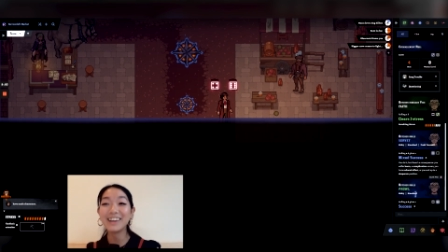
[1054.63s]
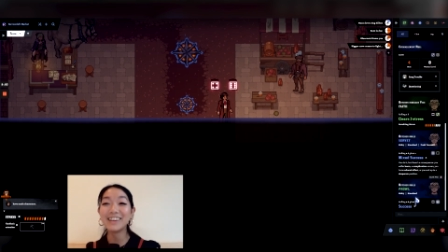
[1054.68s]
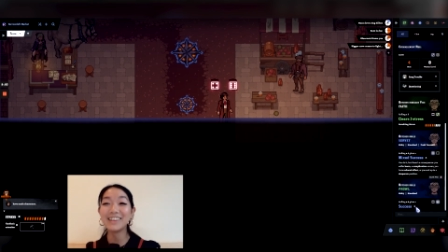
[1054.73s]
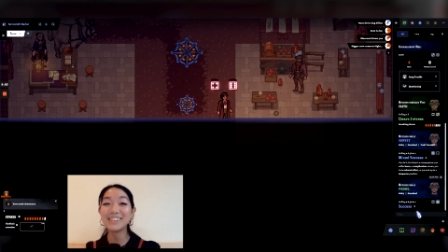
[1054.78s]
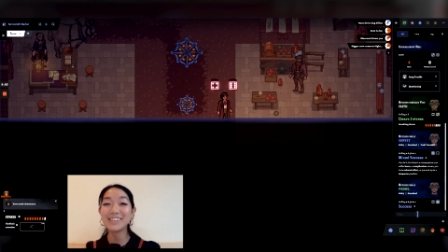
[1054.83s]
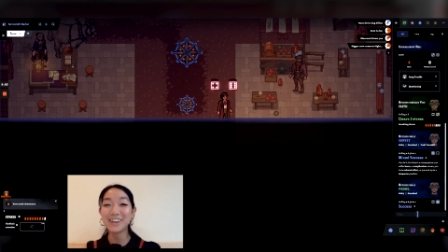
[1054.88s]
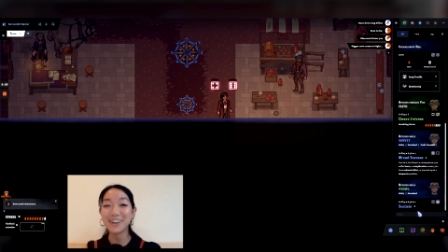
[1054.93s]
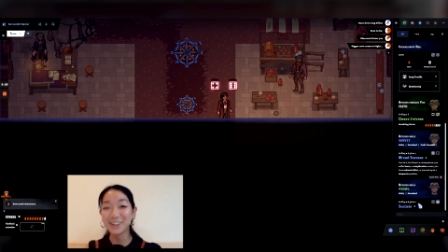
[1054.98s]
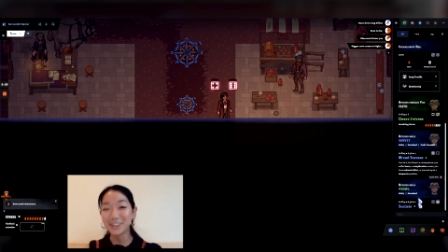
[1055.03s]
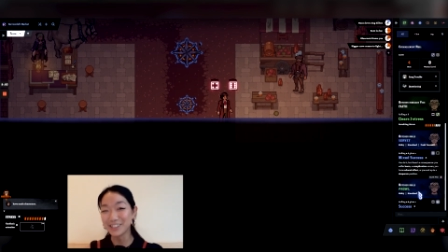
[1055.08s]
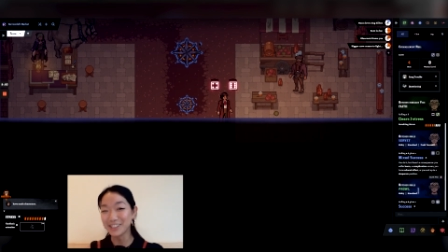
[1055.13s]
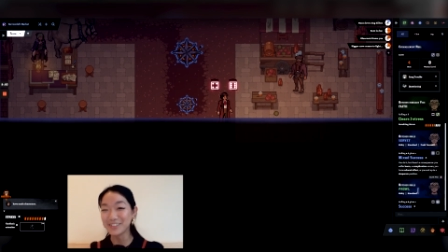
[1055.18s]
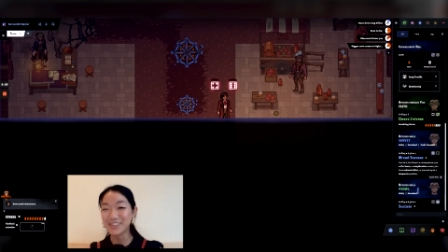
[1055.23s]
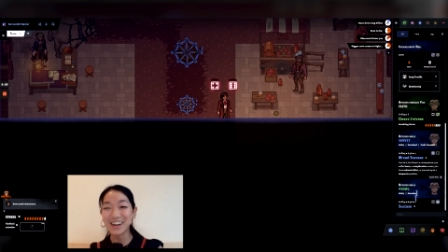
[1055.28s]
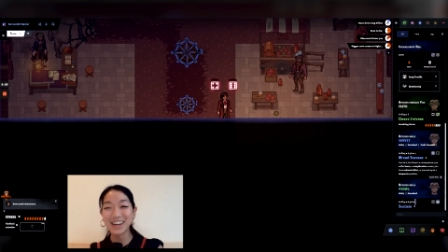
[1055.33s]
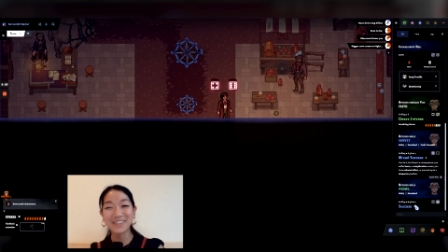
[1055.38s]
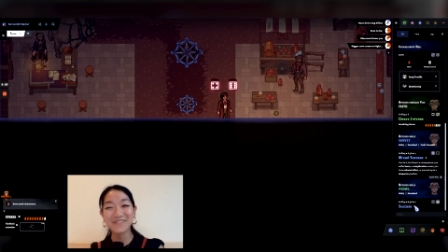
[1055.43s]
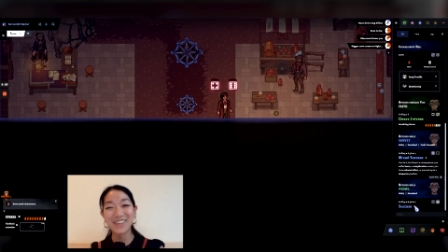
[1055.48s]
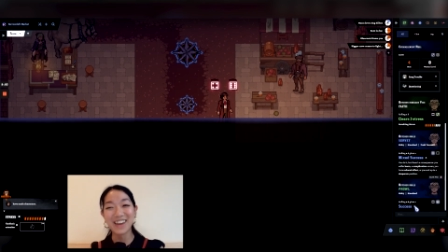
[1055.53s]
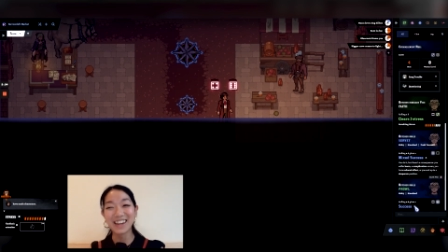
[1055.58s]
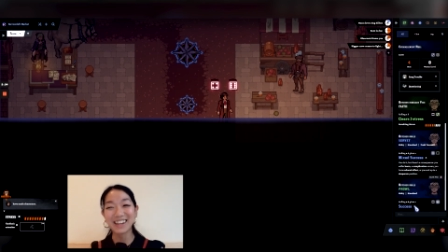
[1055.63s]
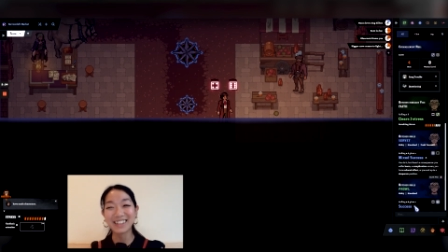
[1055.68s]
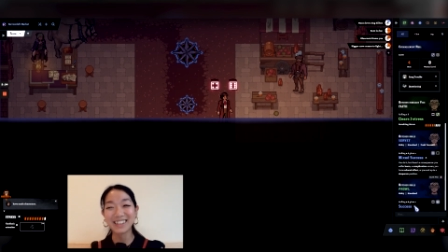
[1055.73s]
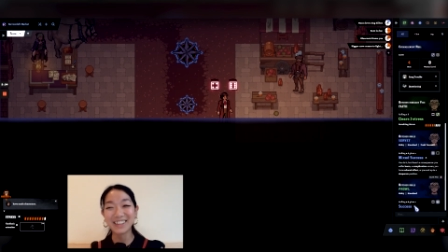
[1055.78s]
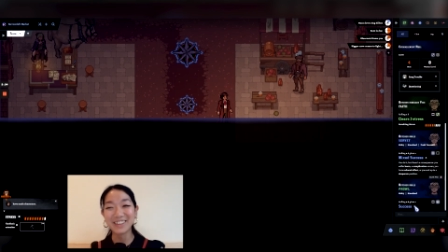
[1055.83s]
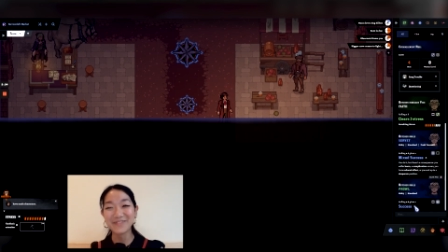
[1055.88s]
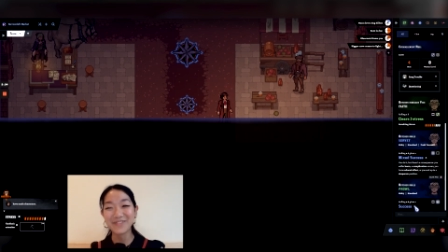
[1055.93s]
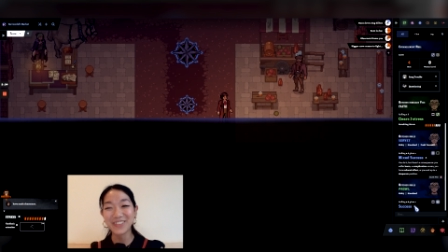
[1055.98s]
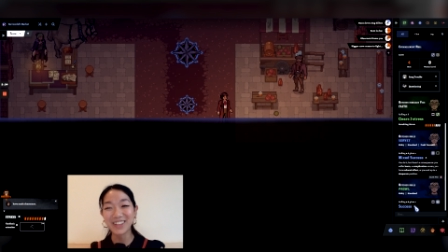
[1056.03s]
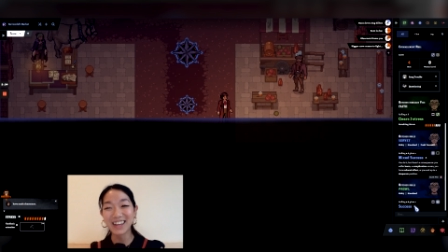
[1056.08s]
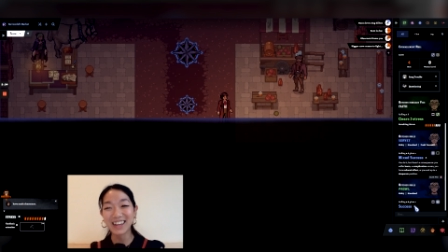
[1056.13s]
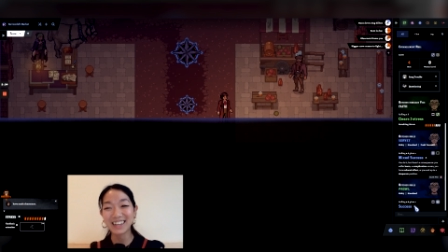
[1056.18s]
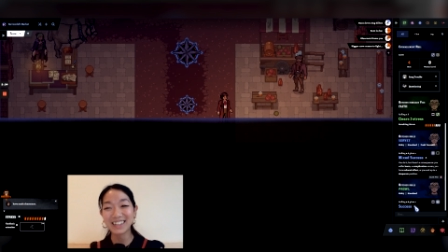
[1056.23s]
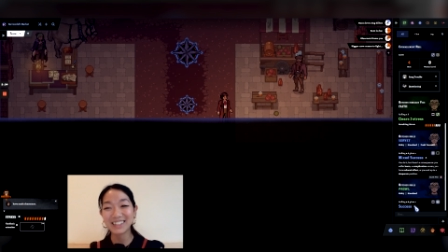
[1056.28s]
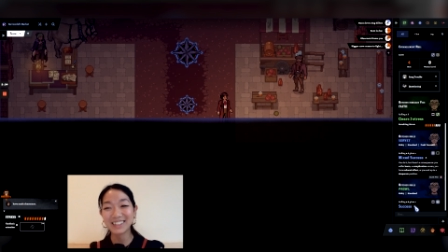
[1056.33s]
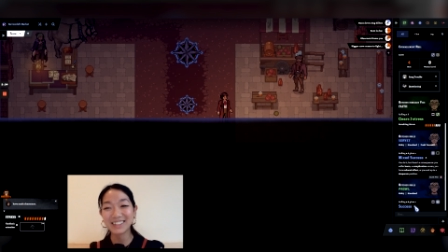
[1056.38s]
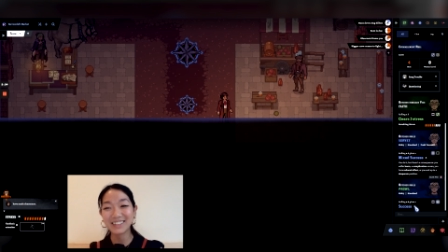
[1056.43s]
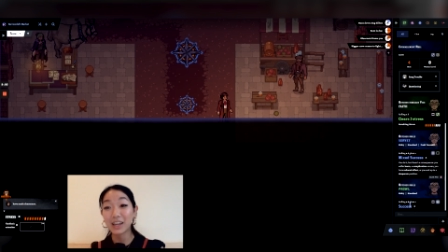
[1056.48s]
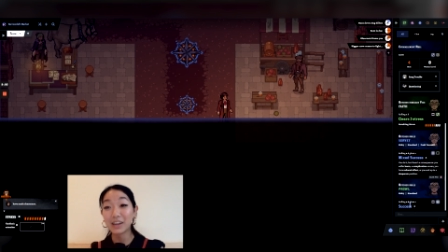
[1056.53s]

is also automatically applied.